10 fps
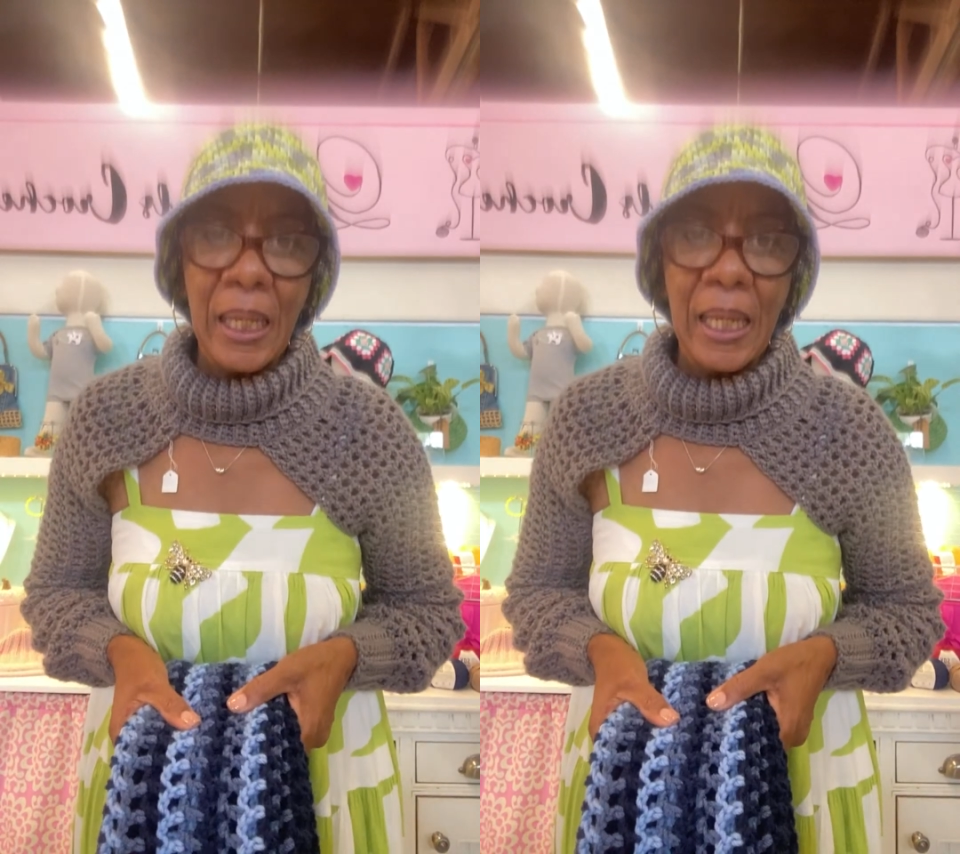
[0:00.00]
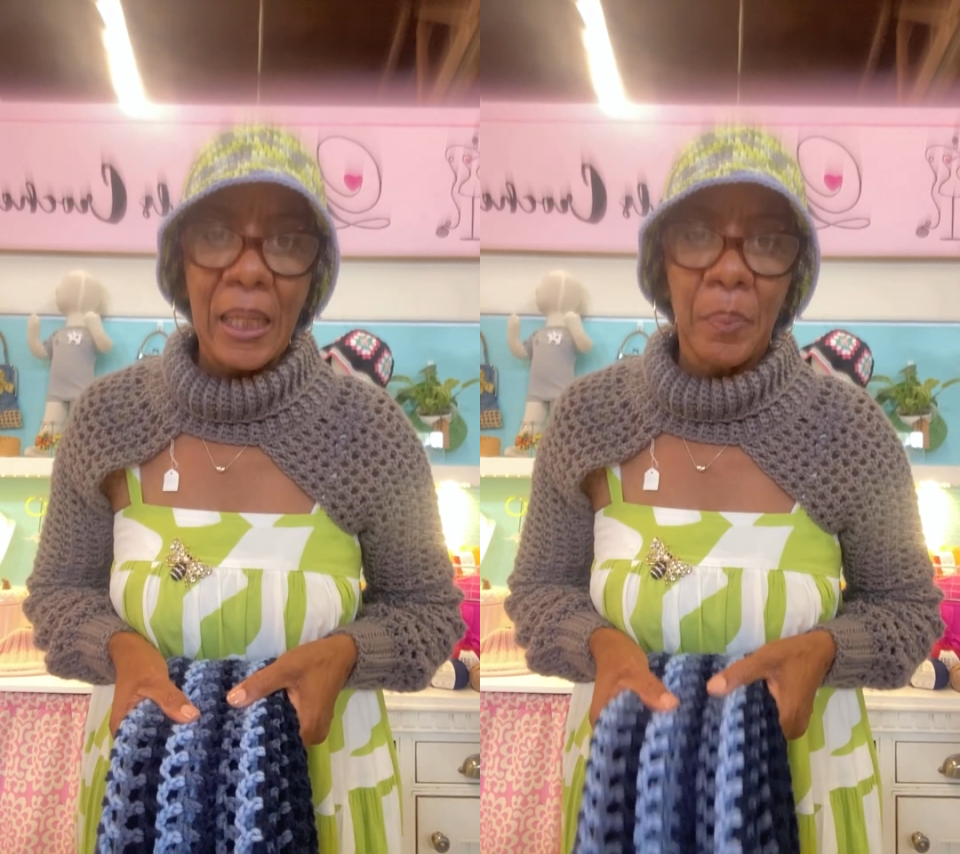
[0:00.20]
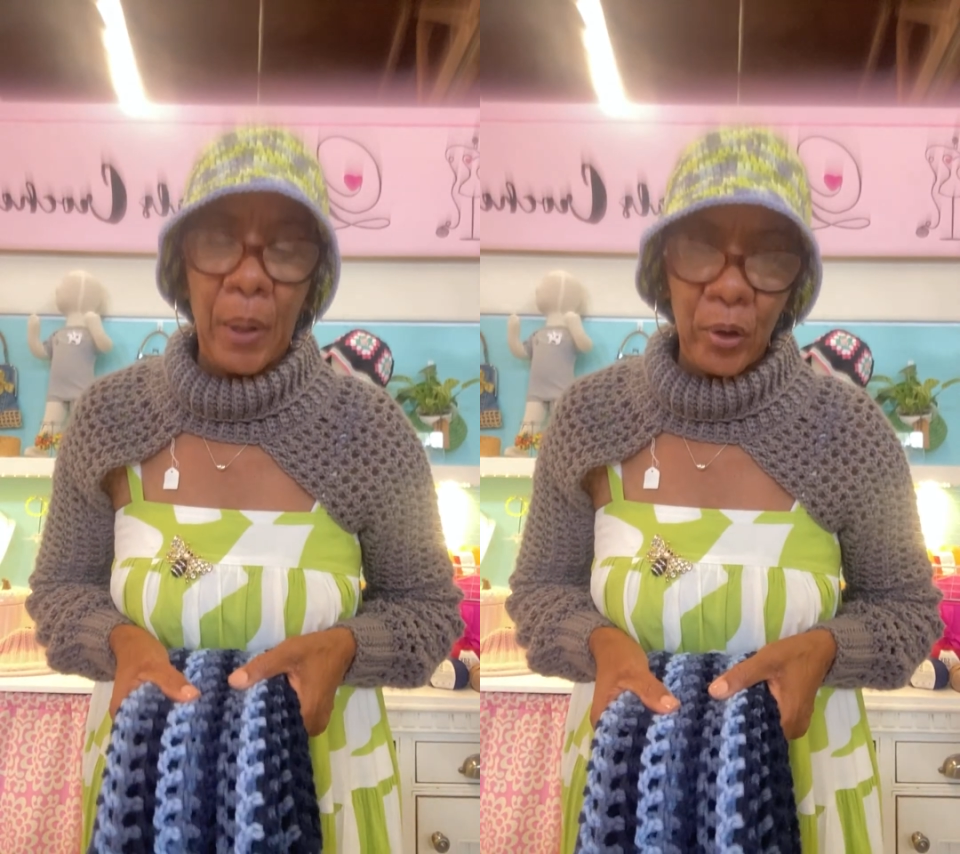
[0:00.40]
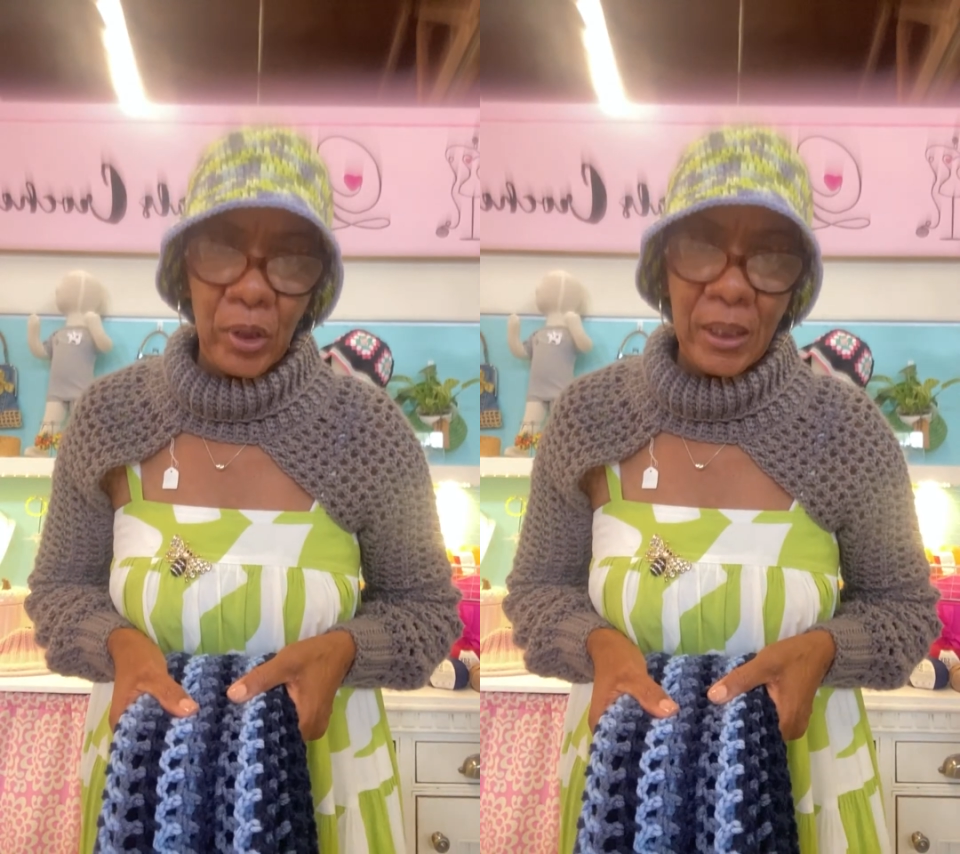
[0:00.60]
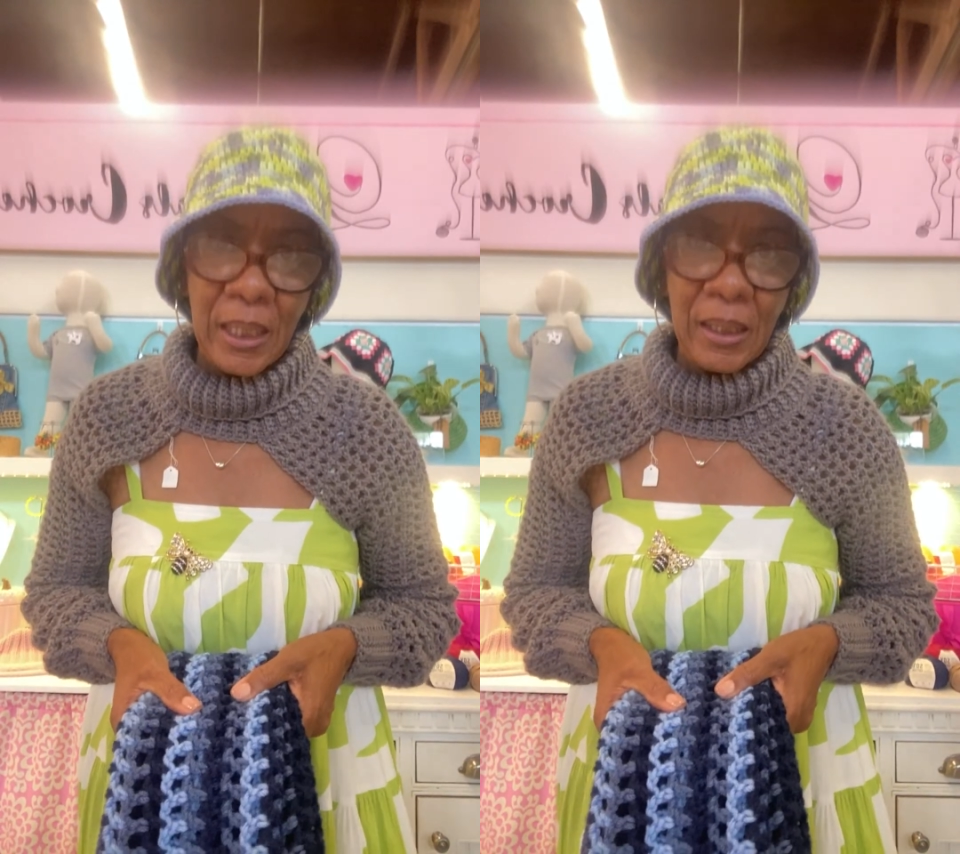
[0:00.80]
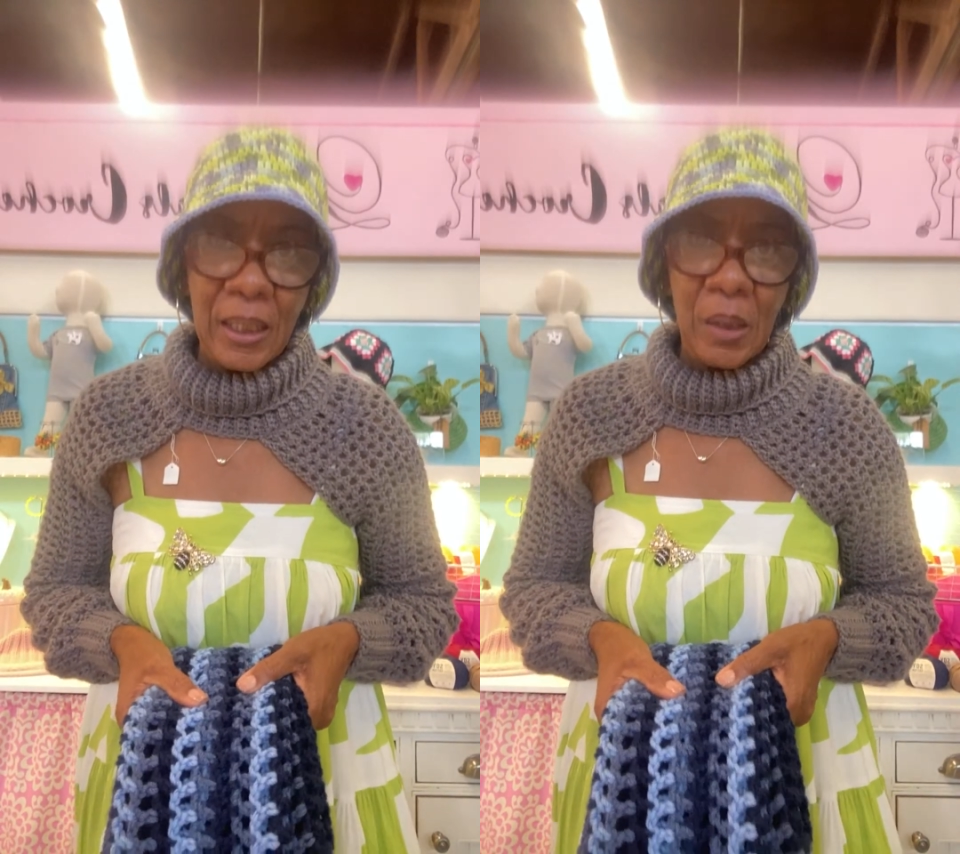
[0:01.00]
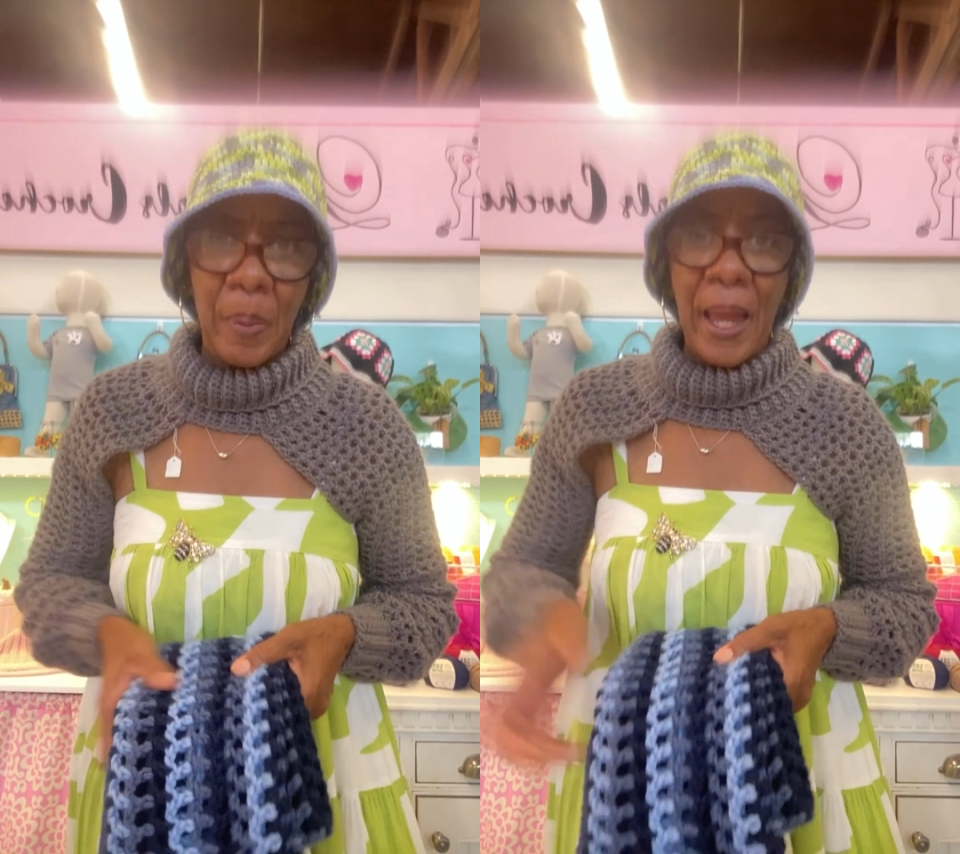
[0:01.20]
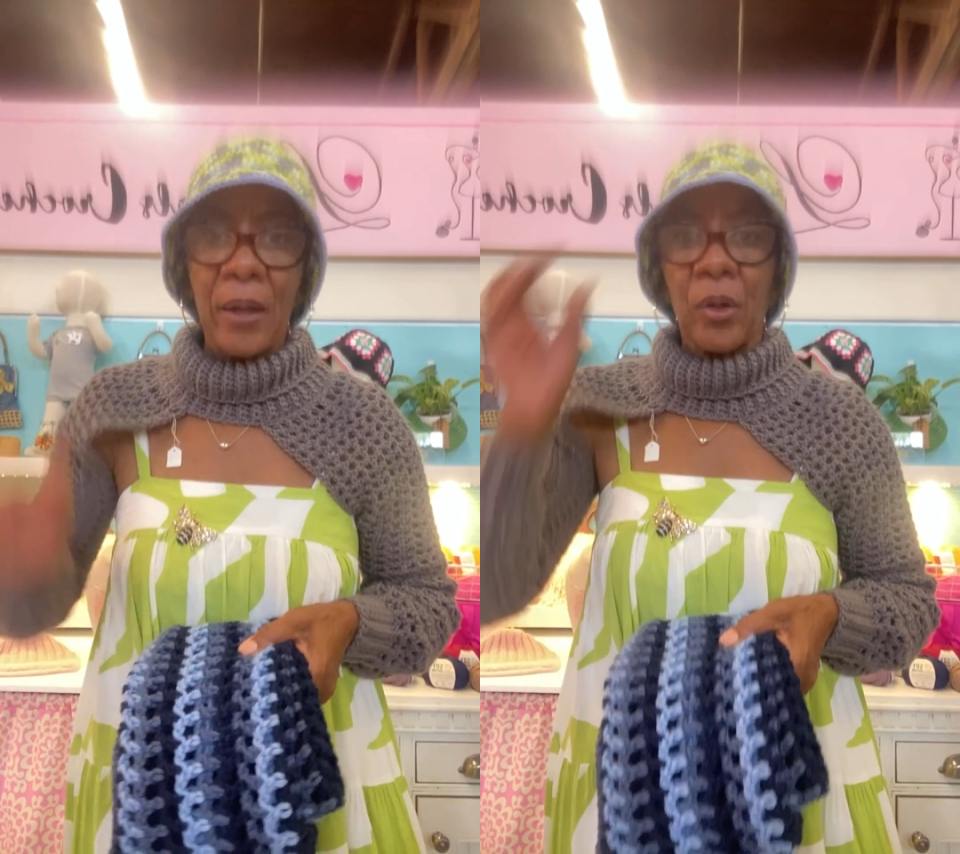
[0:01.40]
in purchasing this
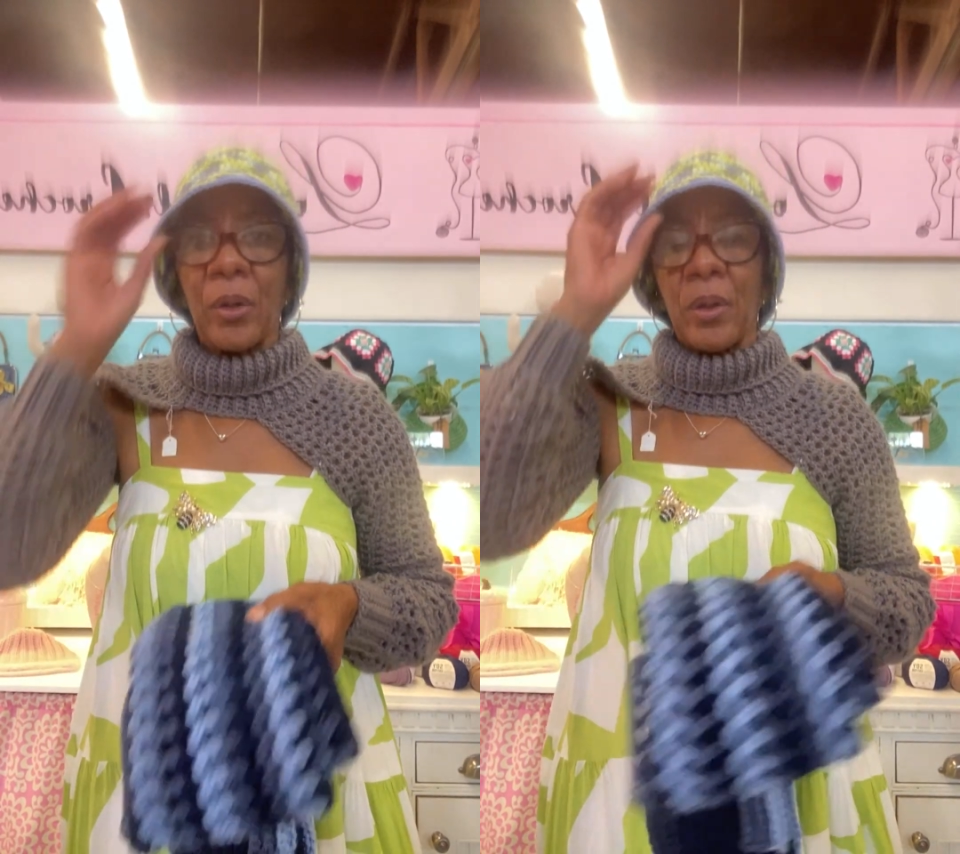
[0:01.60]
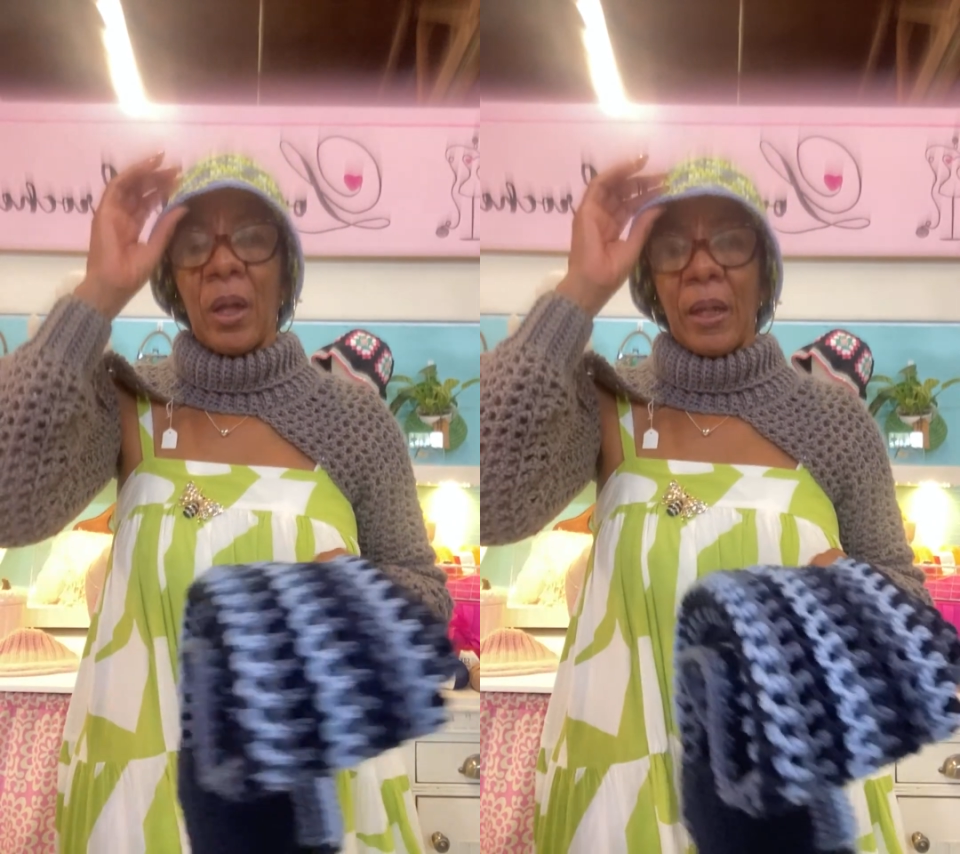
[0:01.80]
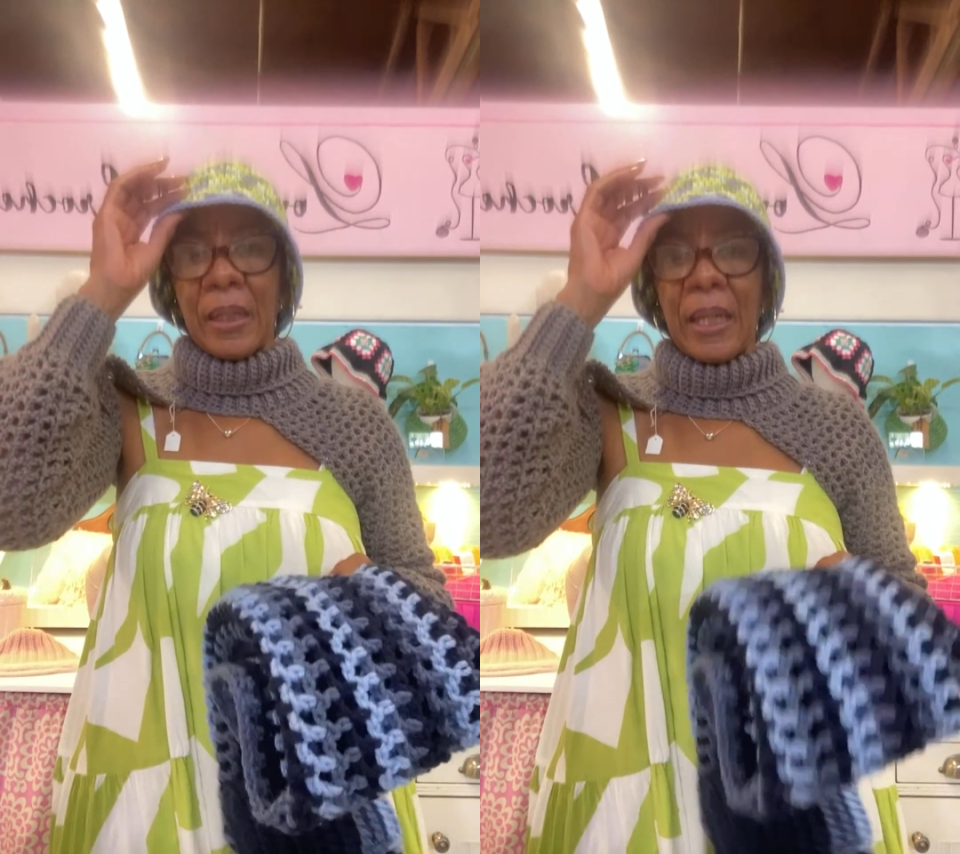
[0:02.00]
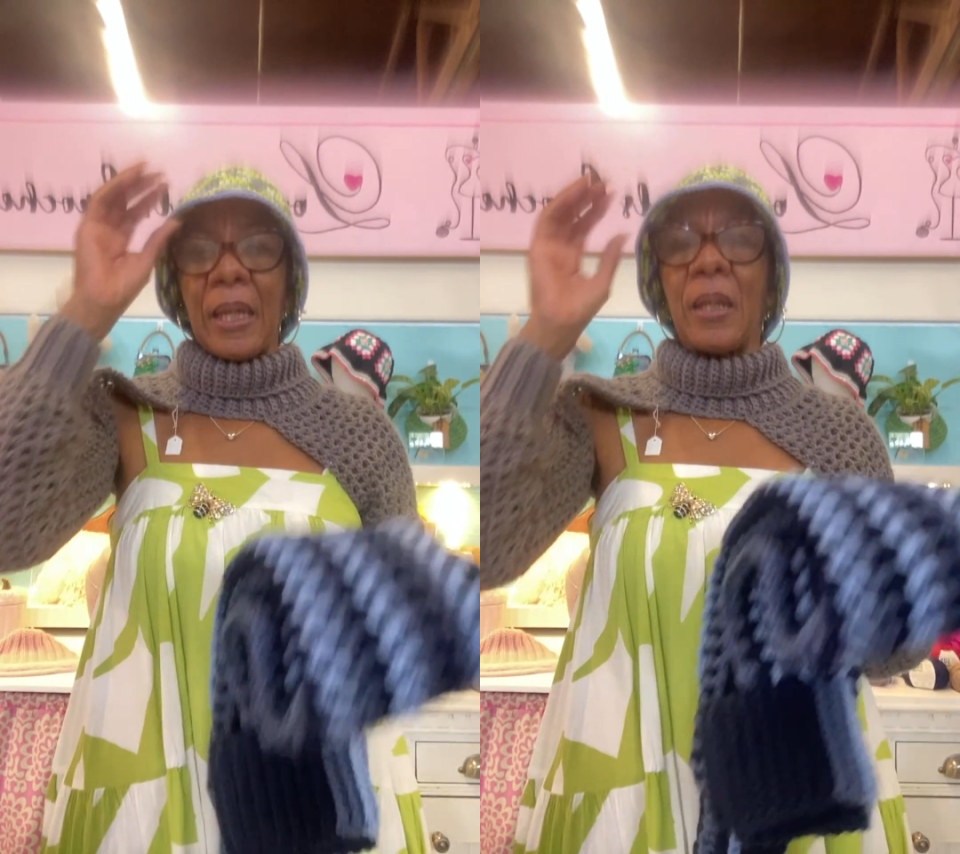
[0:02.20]
pattern, again,